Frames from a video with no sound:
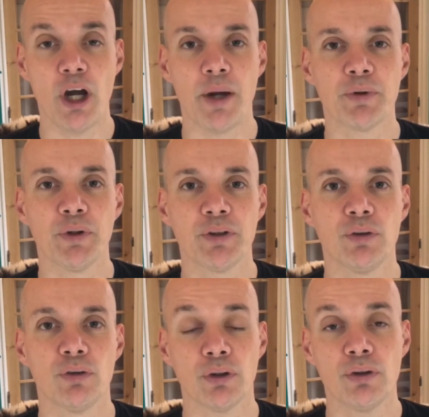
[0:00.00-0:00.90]
I'm going to
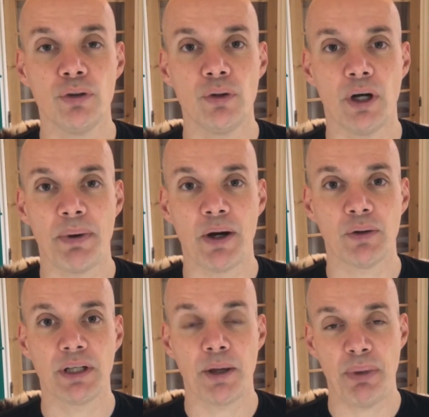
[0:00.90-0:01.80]
talk to you about
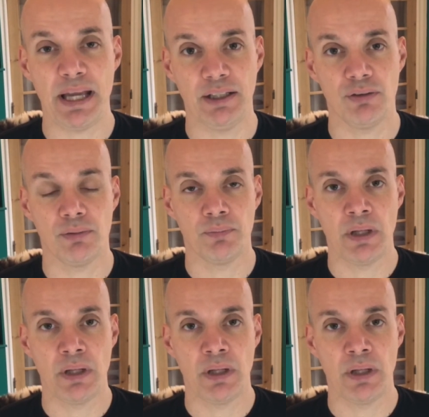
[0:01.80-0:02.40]
campaigns